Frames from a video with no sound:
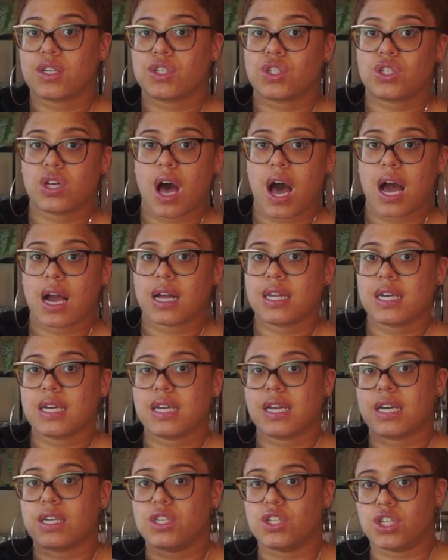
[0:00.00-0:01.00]

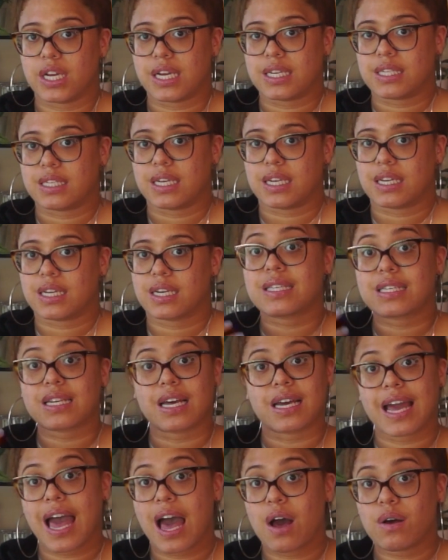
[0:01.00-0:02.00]
chocolate adjacent, because
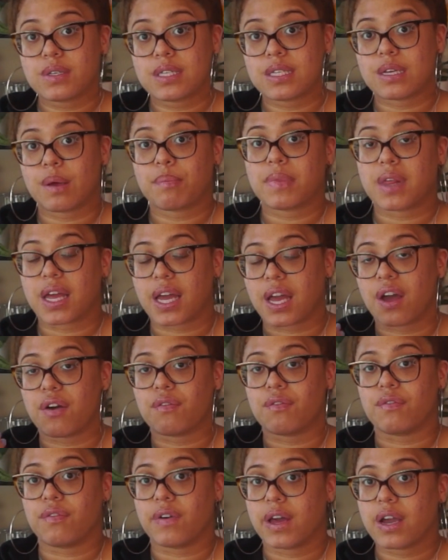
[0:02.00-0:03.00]
cacao is something
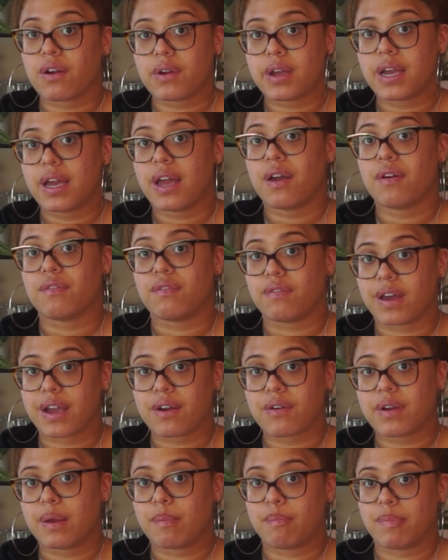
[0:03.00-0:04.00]
very,
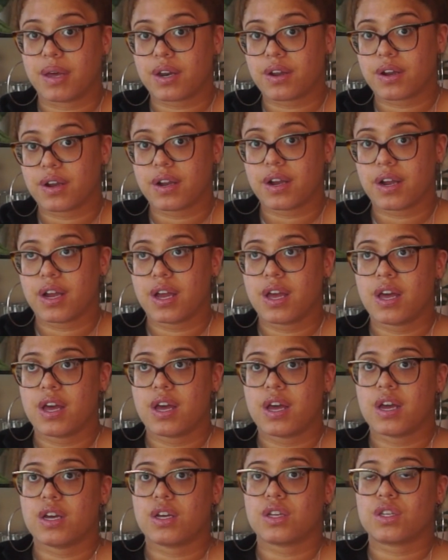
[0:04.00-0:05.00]
very bitter.
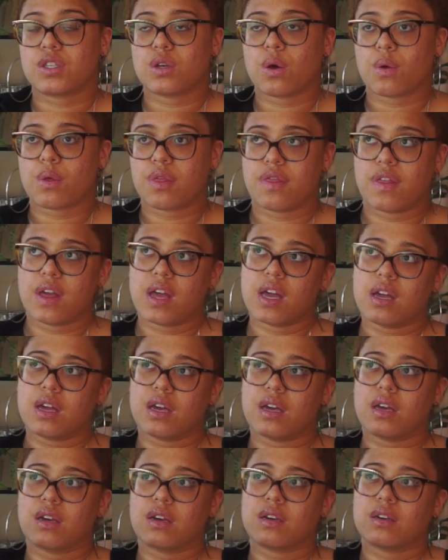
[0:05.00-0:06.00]
So
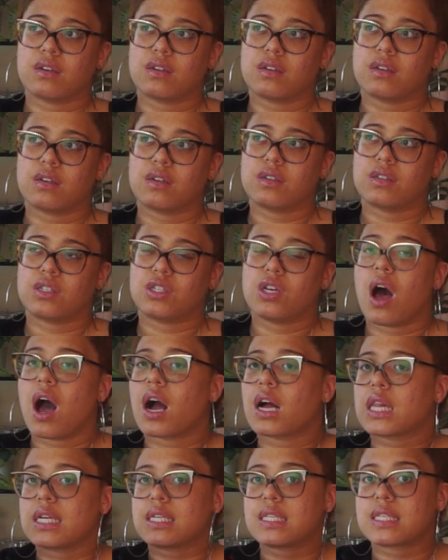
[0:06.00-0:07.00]
think
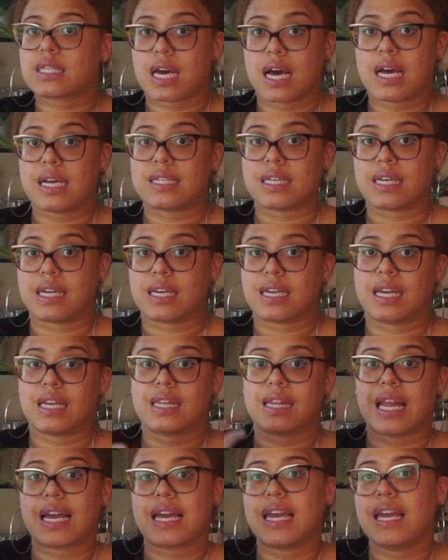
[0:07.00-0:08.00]
chocolate's cousin,
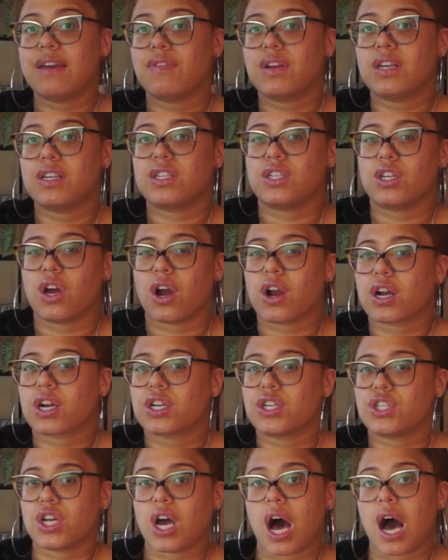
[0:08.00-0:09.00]
like even dark
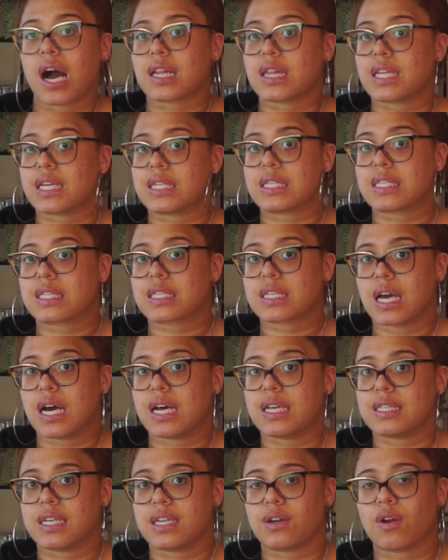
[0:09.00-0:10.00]
chocolate's
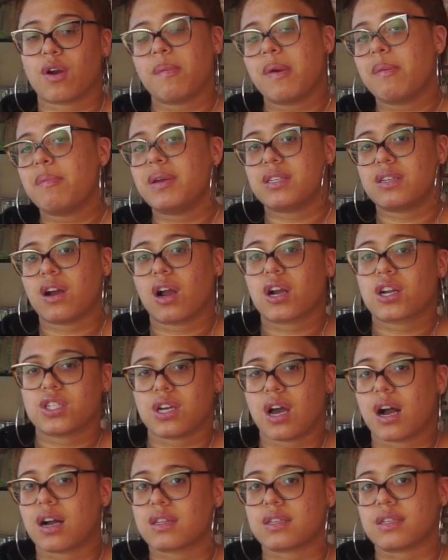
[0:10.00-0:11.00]
cousin, or maybe dark
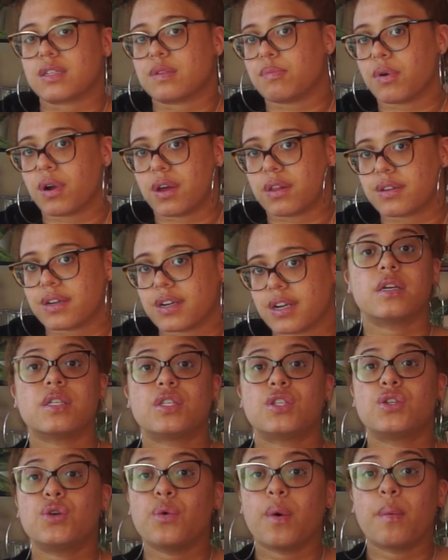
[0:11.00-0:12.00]
chocolate's brother.
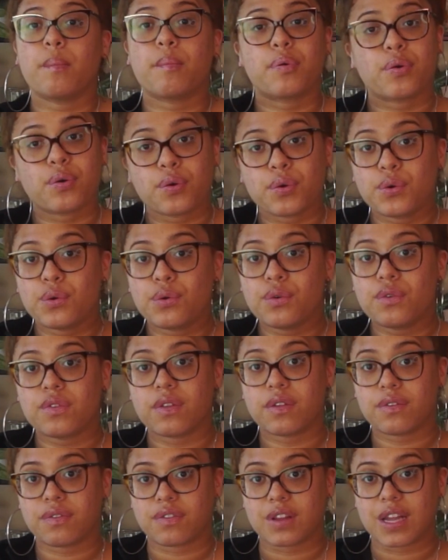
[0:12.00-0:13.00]
To
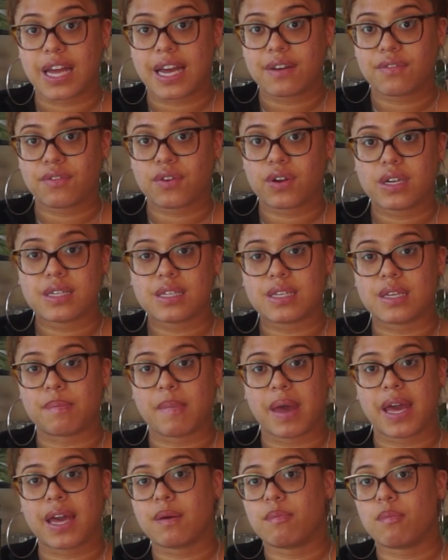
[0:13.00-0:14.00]
improve the flavoring, to
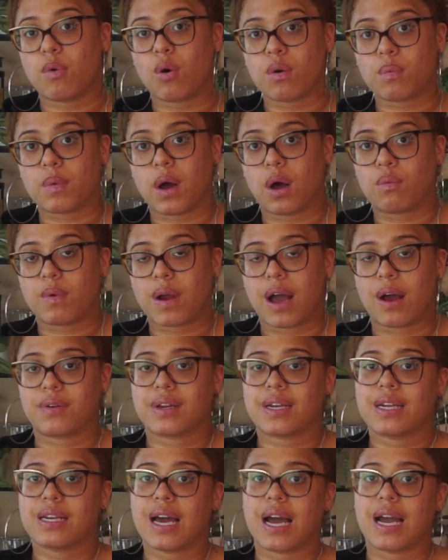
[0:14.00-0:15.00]
make it more
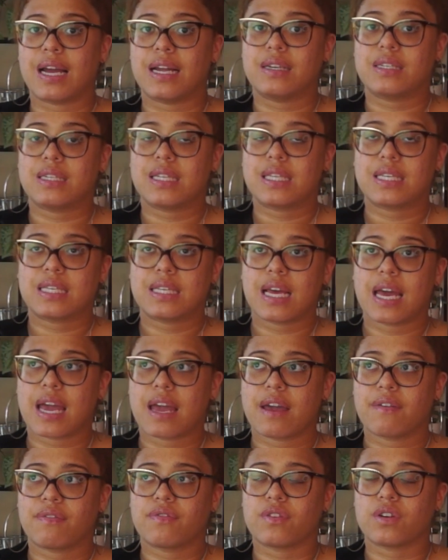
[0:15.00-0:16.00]
well-rounded, I'd
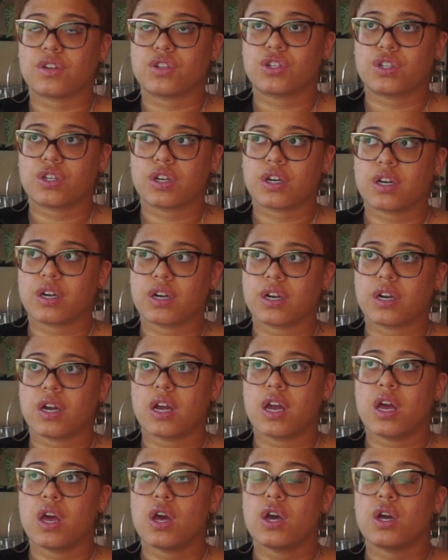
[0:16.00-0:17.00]
say for
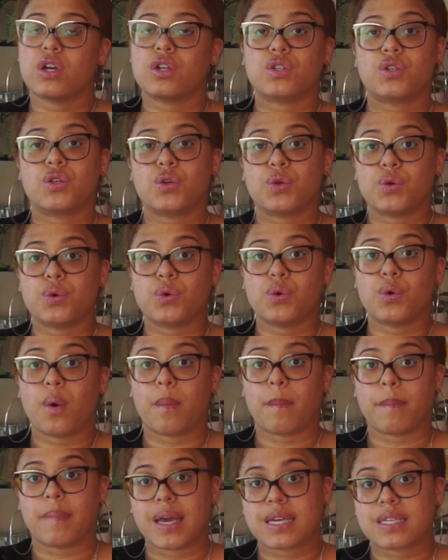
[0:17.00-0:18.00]
sure
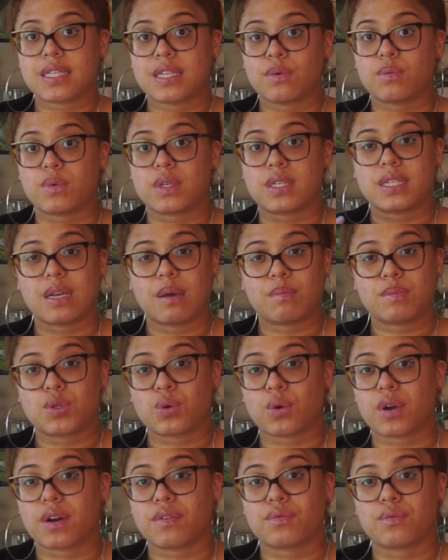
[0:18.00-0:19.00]
to mix it with some
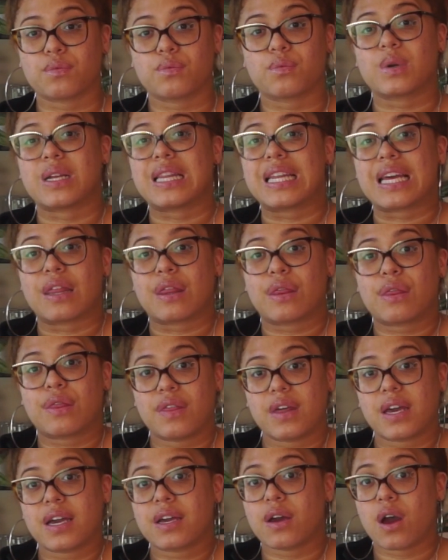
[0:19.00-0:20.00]
sort of really
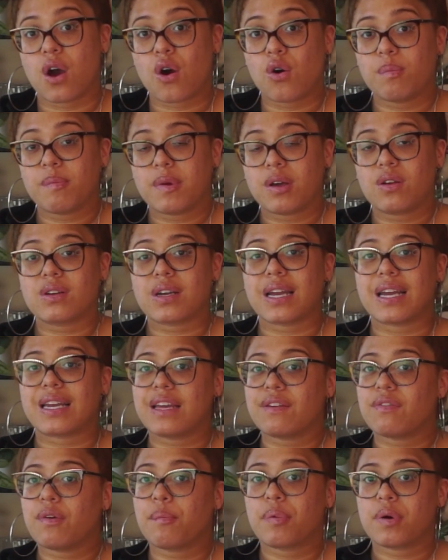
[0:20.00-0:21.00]
thick oat milk and
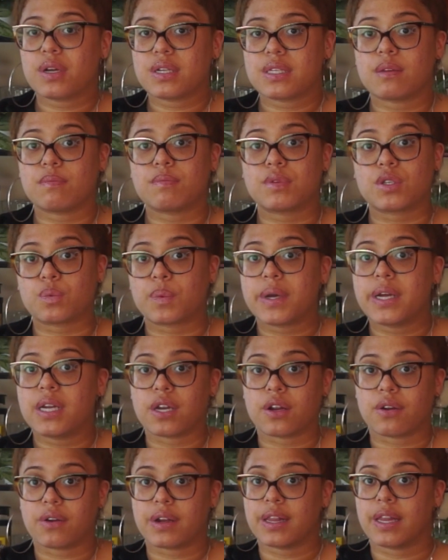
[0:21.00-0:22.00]
even put some
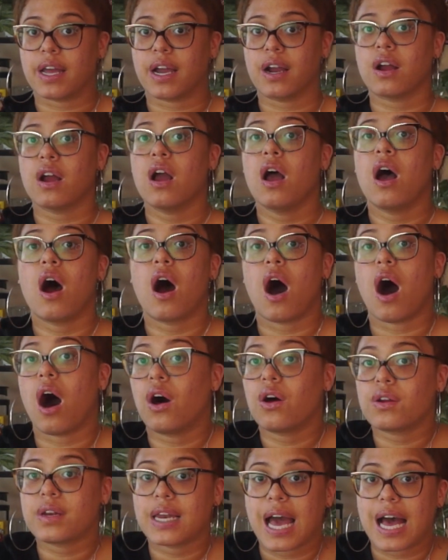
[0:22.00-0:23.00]
sweetener in there,
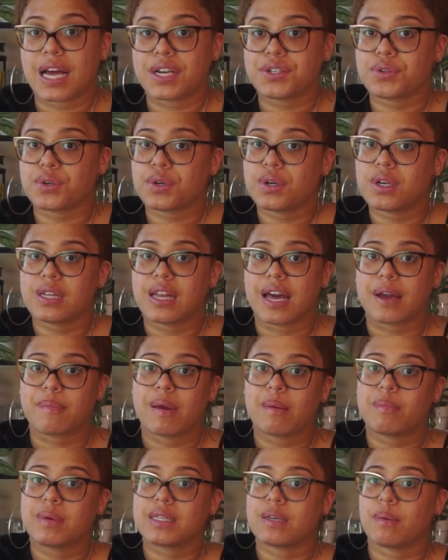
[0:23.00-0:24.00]
all natural, like
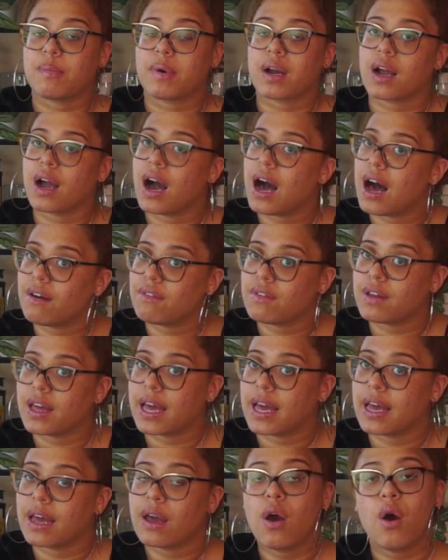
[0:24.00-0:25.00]
maybe some
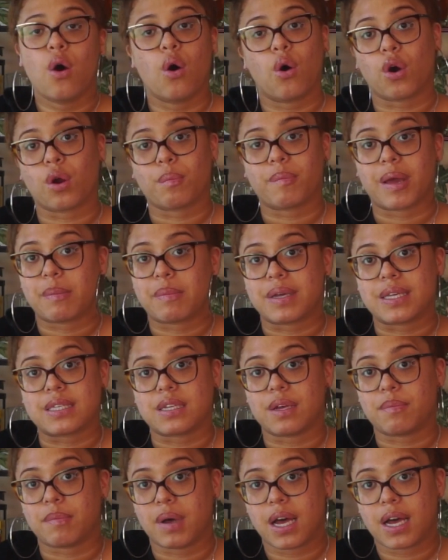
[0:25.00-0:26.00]
agave or maybe
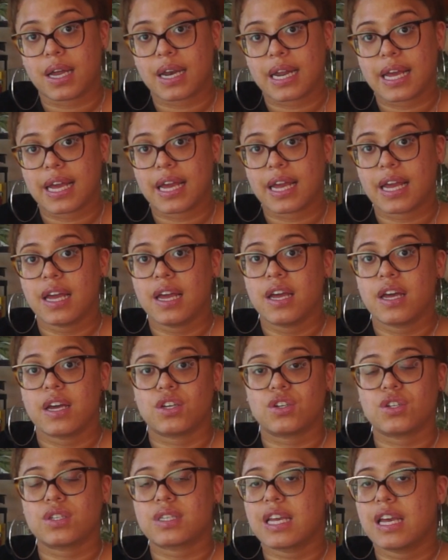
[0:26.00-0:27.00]
some honey.
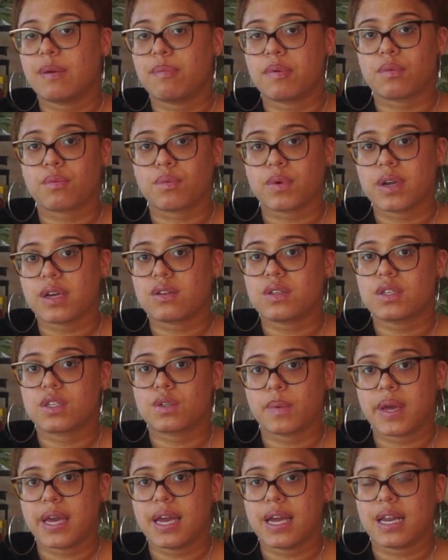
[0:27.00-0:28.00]
Just keep it real
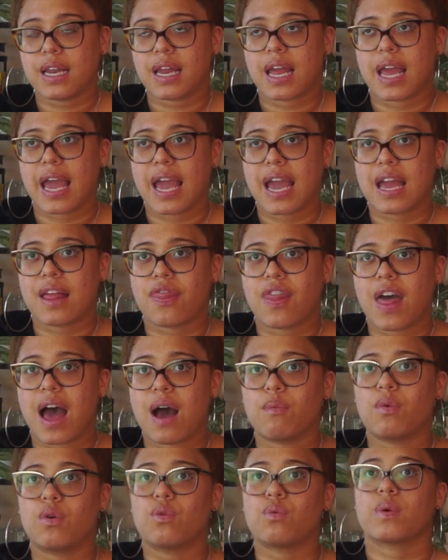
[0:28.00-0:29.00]
sweet, and
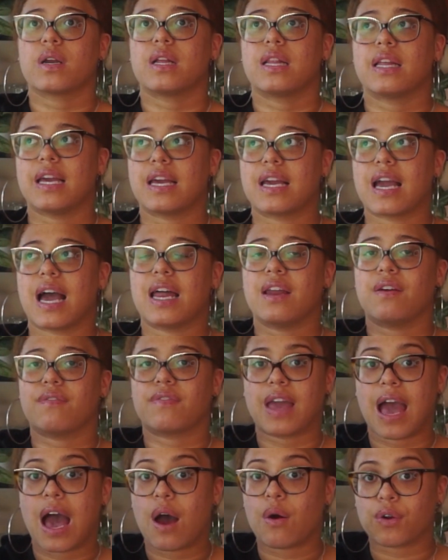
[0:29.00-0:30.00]
that will really kind
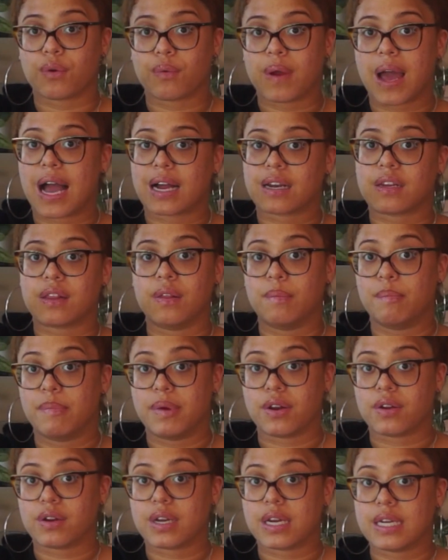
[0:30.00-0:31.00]
of counteract the
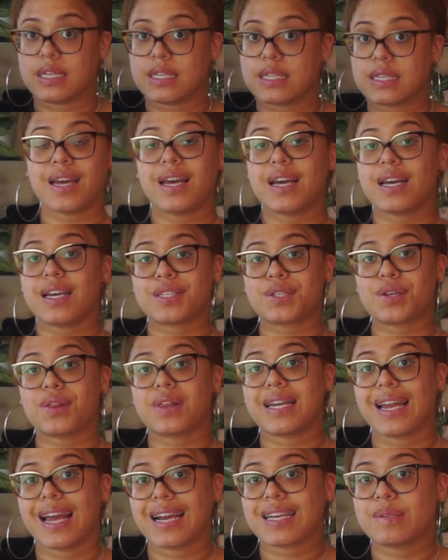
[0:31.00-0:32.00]
bitterness. So
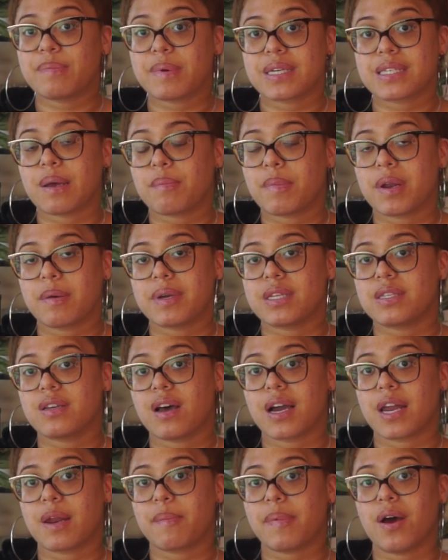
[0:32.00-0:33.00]
the next mix I'm going to be
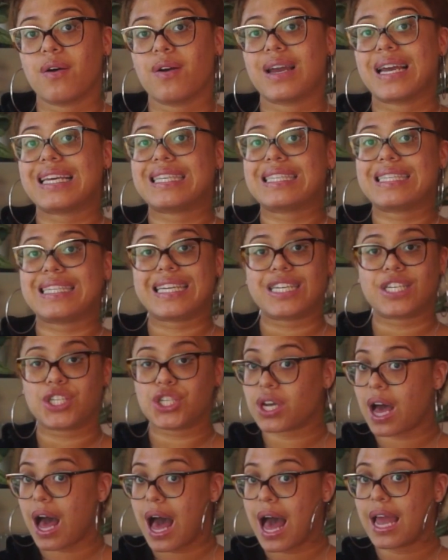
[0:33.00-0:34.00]
talking about is the
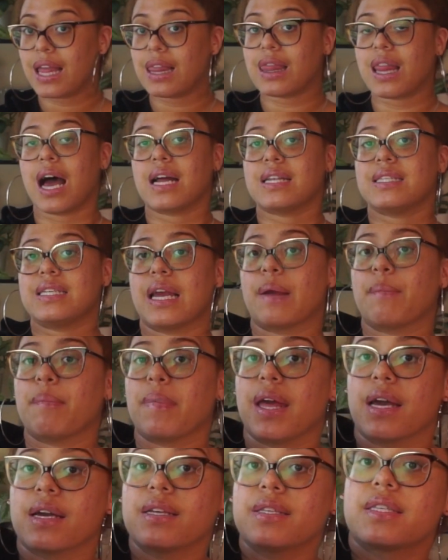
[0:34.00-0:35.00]
chai latte
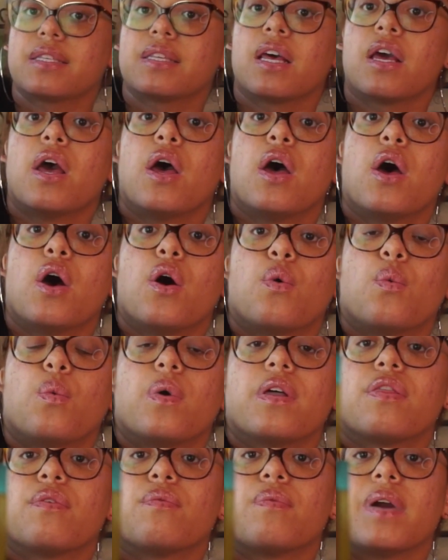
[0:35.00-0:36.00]
mix
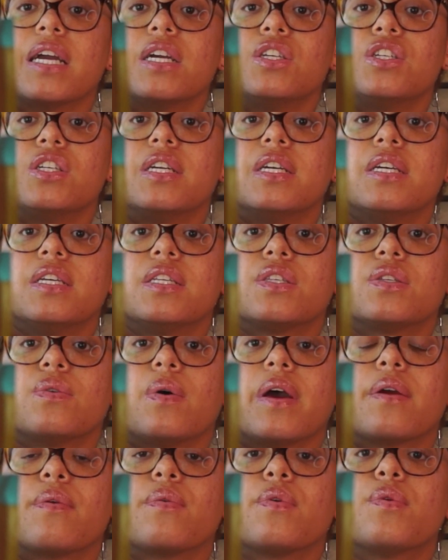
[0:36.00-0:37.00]
with reishi.
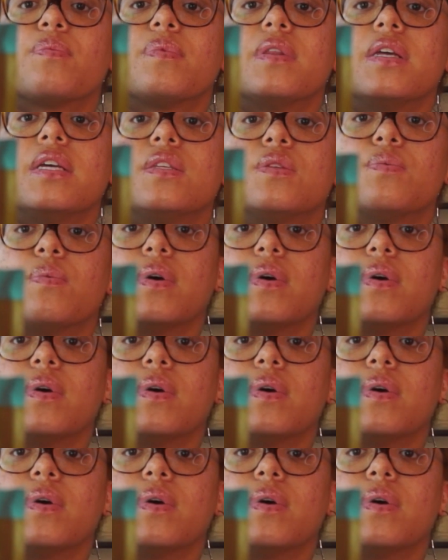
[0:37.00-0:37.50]
So I grouped these